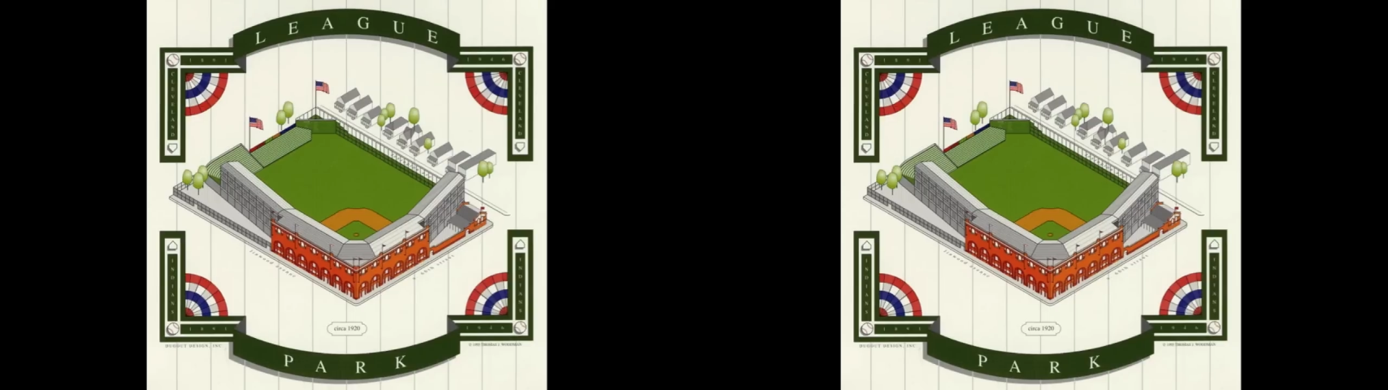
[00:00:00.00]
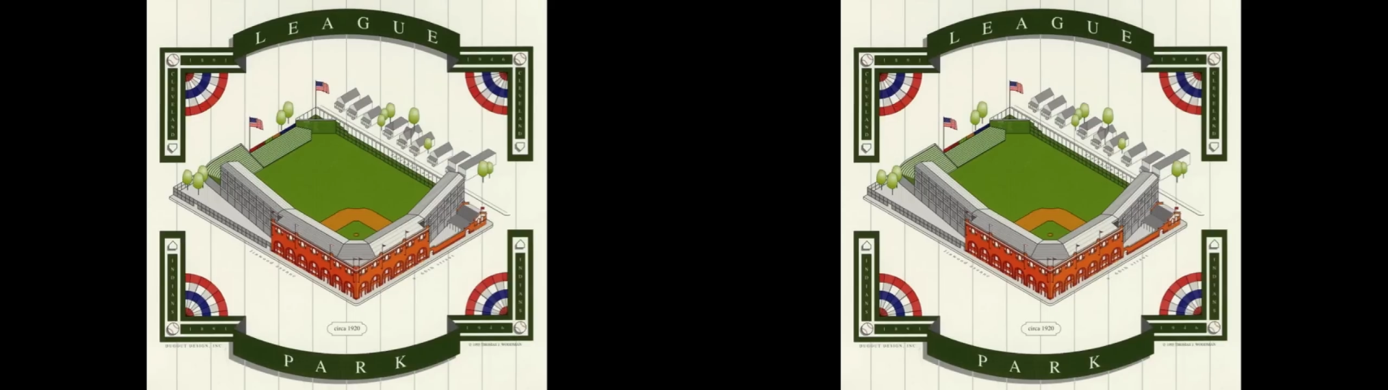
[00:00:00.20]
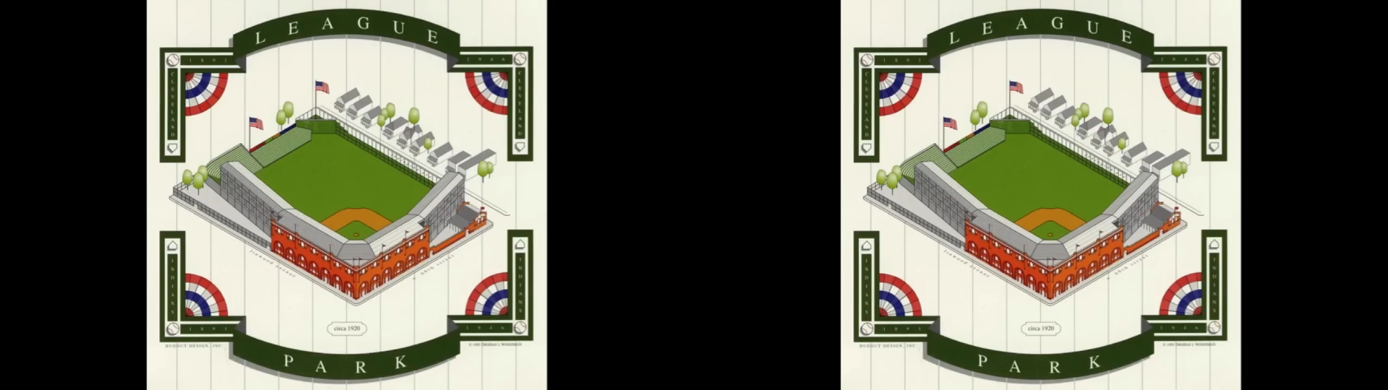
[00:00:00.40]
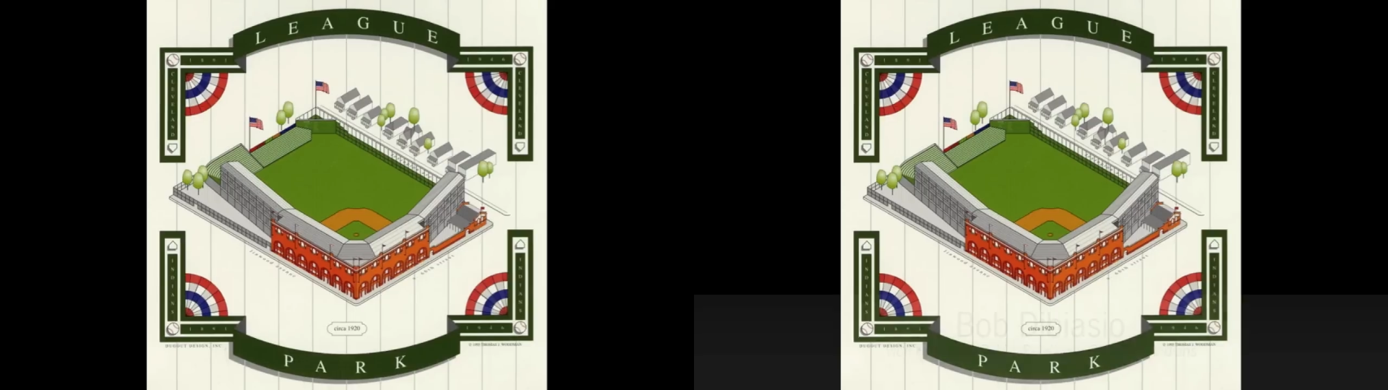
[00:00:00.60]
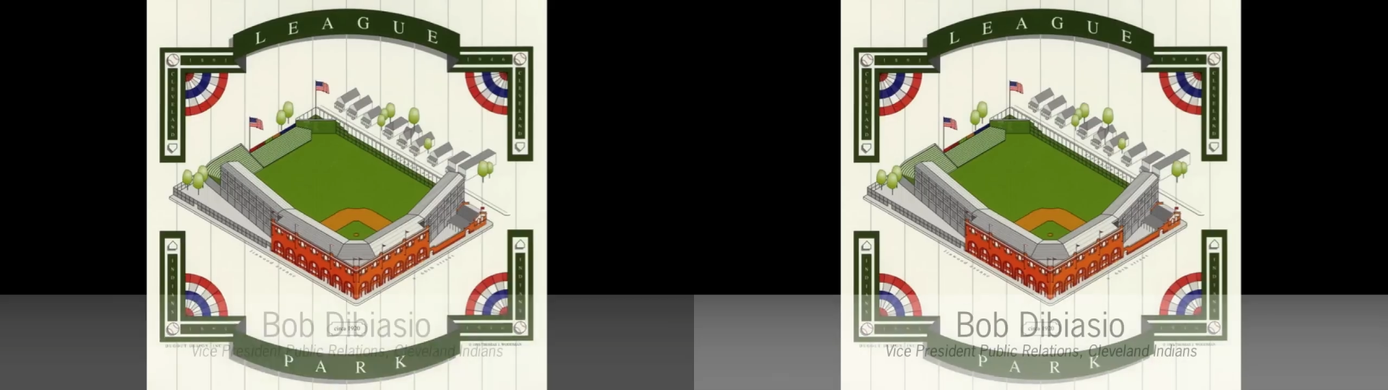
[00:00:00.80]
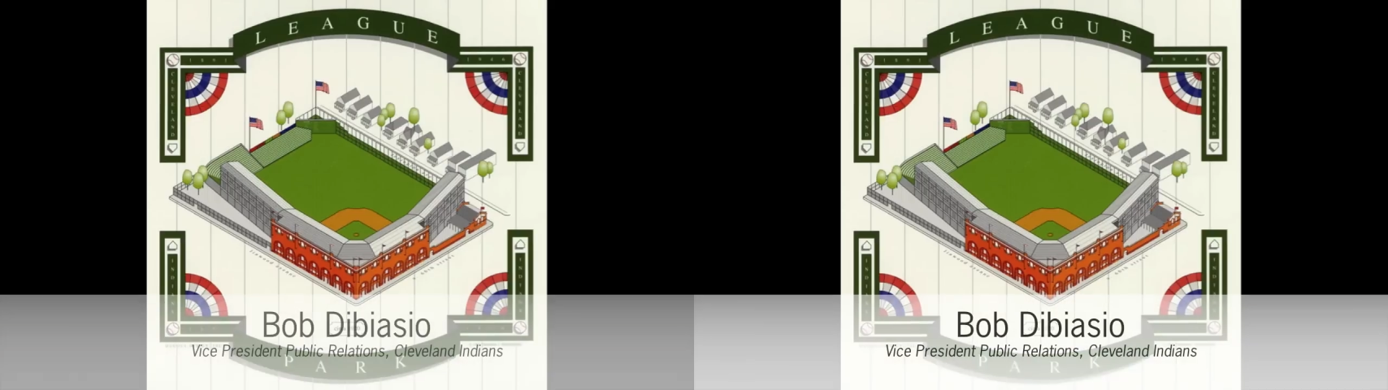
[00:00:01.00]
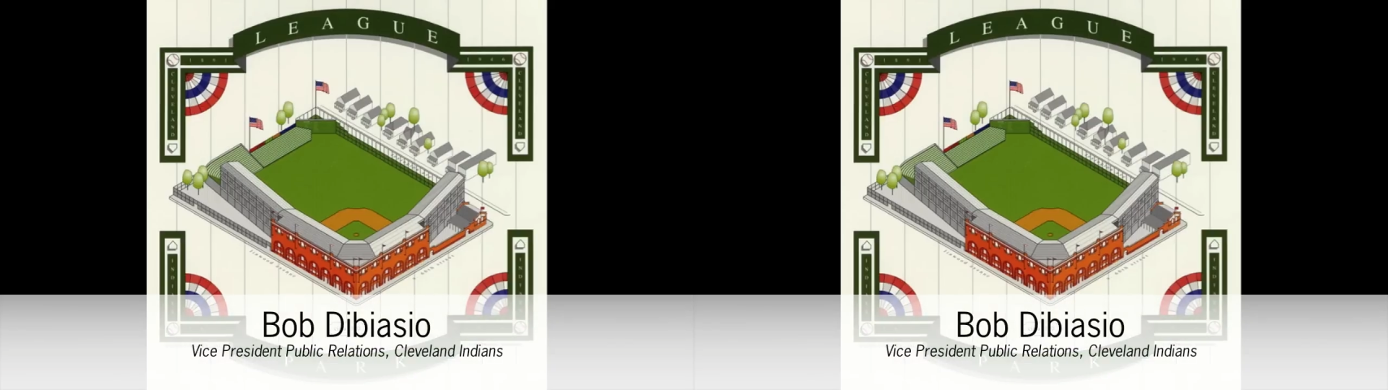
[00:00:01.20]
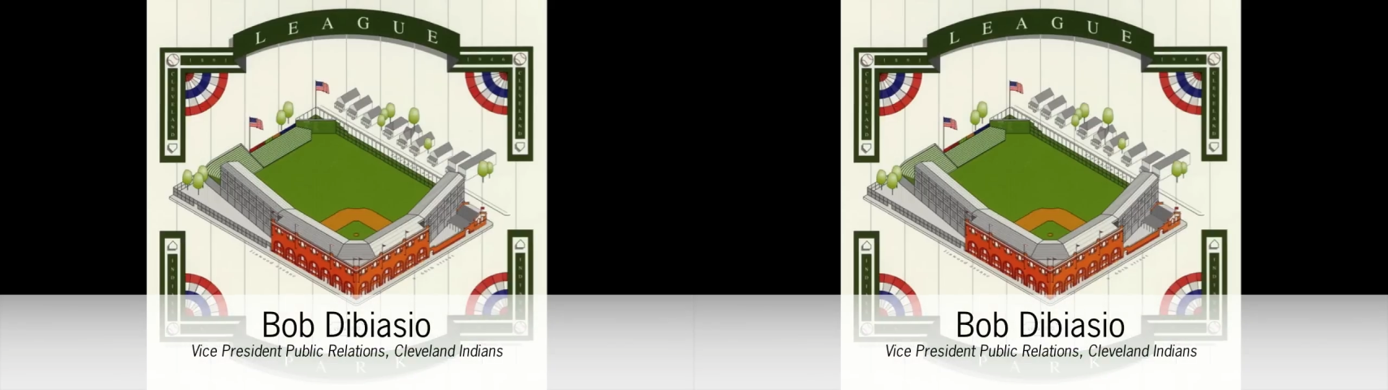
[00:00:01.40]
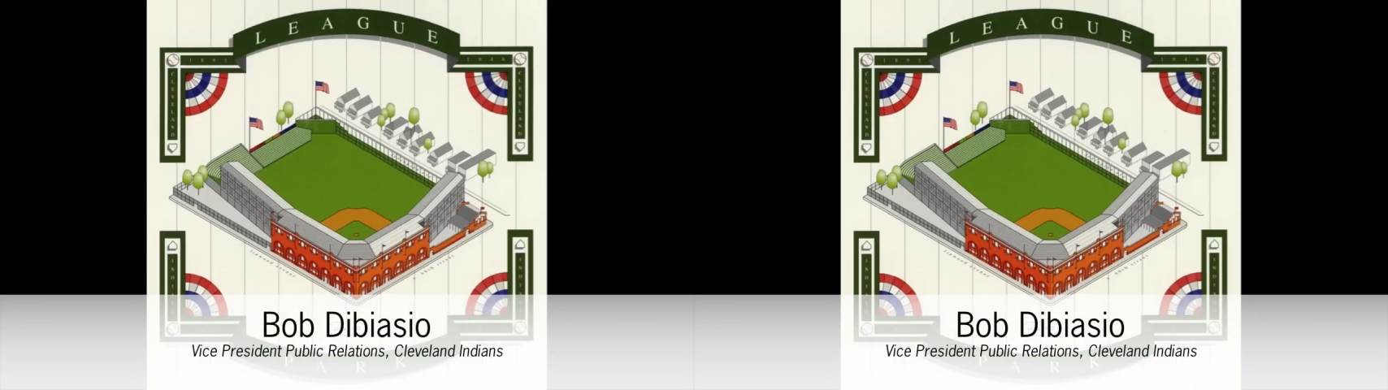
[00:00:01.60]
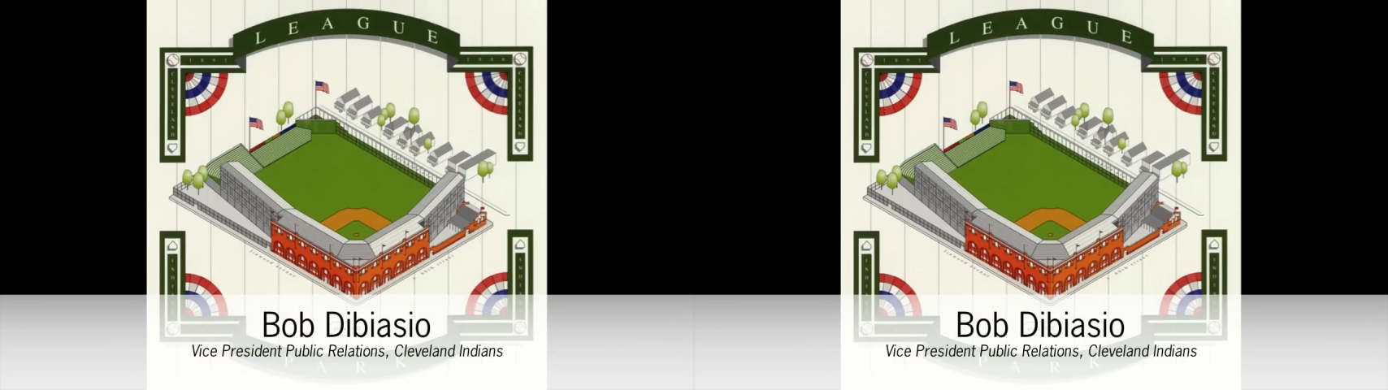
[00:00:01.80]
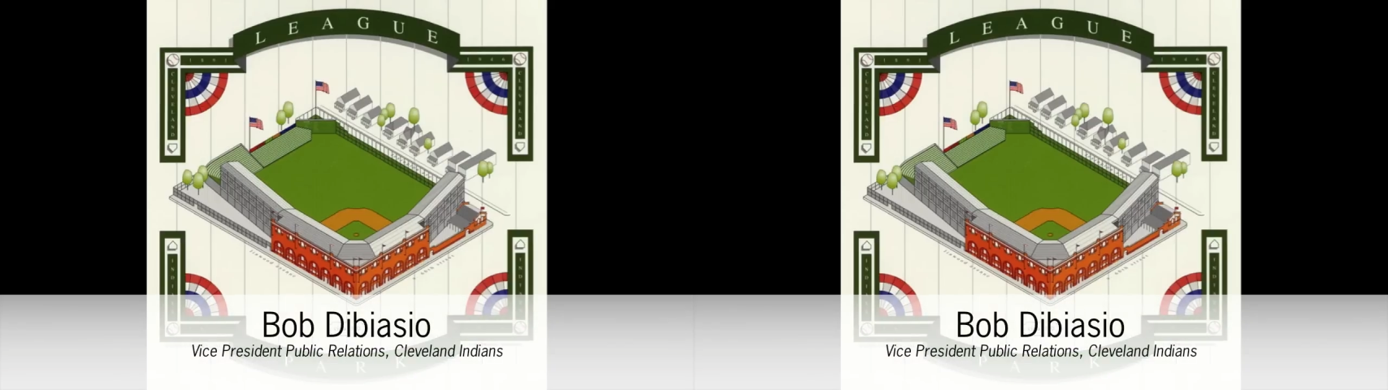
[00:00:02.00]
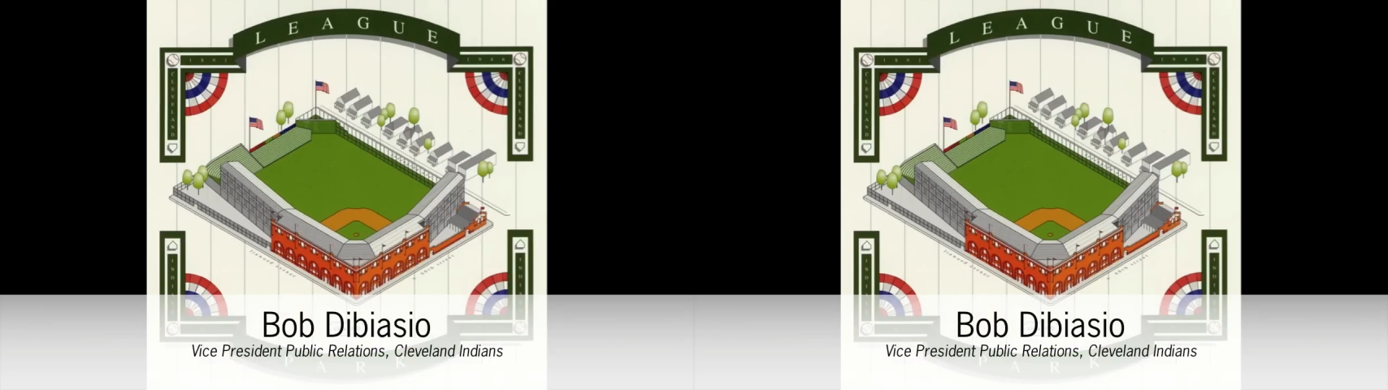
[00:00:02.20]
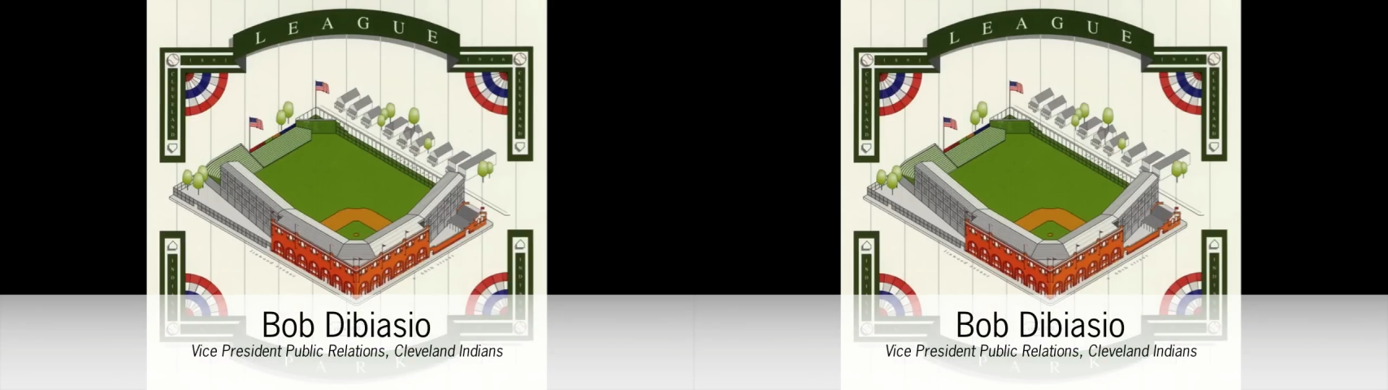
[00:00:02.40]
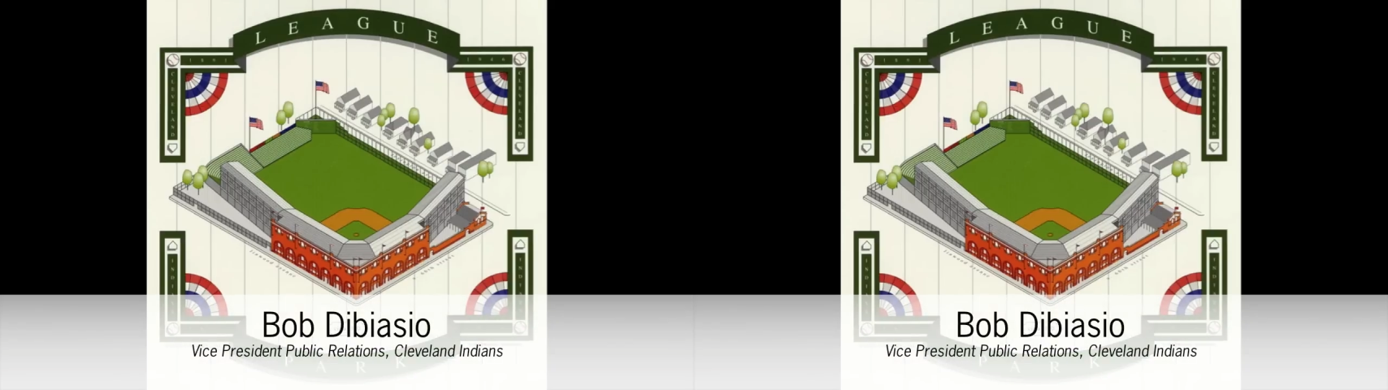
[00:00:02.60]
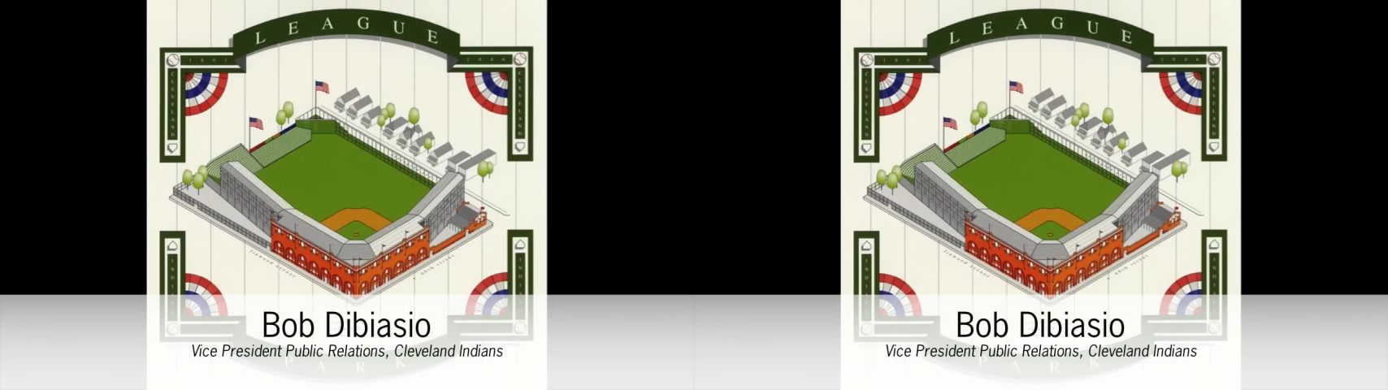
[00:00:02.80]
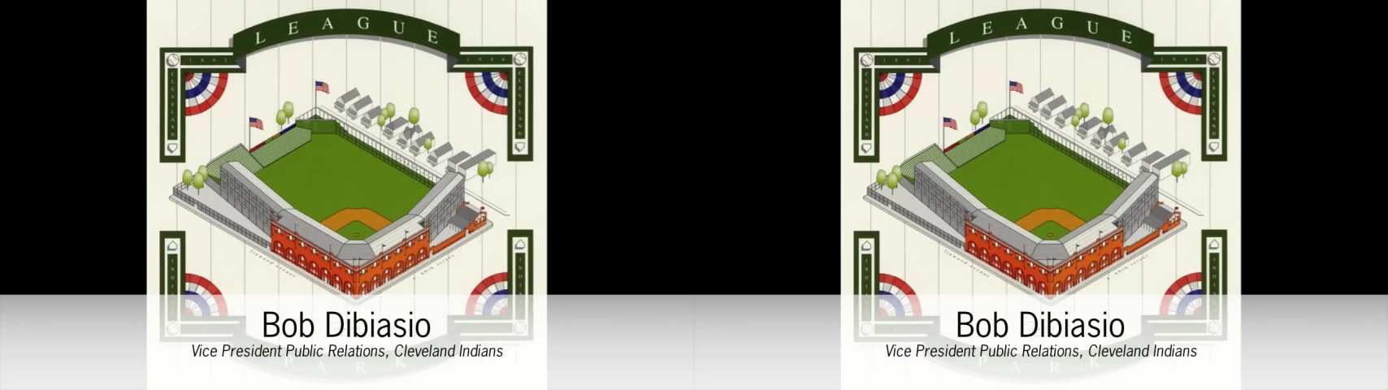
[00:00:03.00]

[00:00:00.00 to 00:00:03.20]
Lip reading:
(no speaker visible)